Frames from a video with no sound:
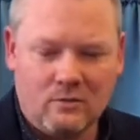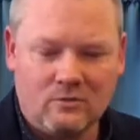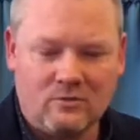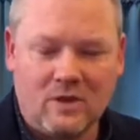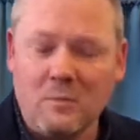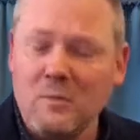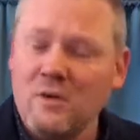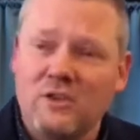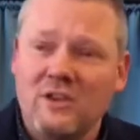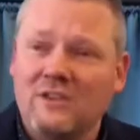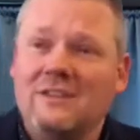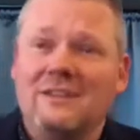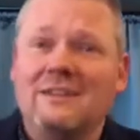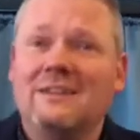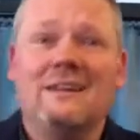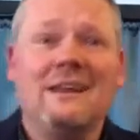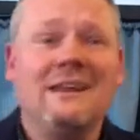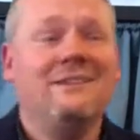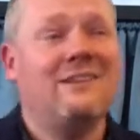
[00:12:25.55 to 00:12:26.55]
Timothy
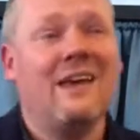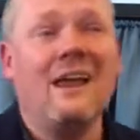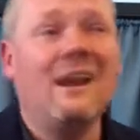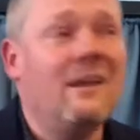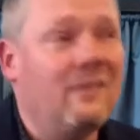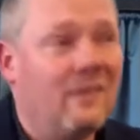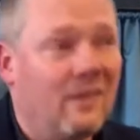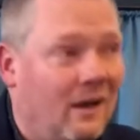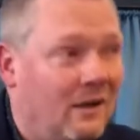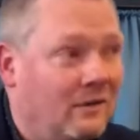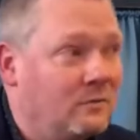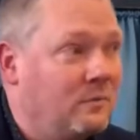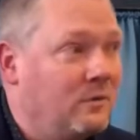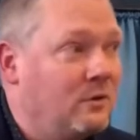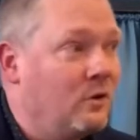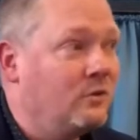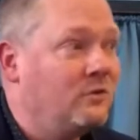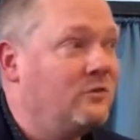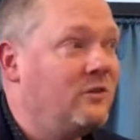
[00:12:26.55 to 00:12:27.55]
didn't need telling that,
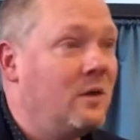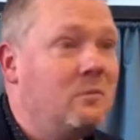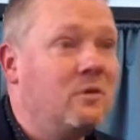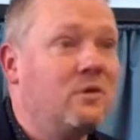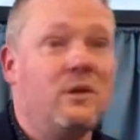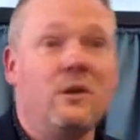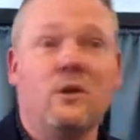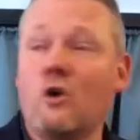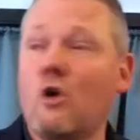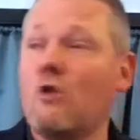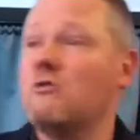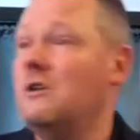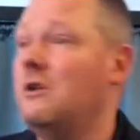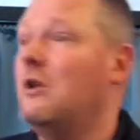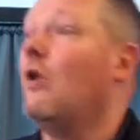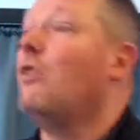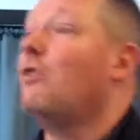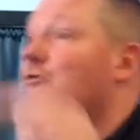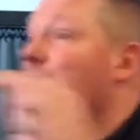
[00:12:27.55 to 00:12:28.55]
because Timothy had already
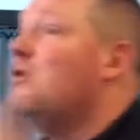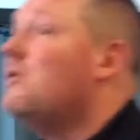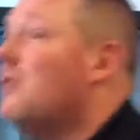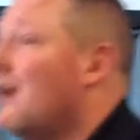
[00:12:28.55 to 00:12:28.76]
gone through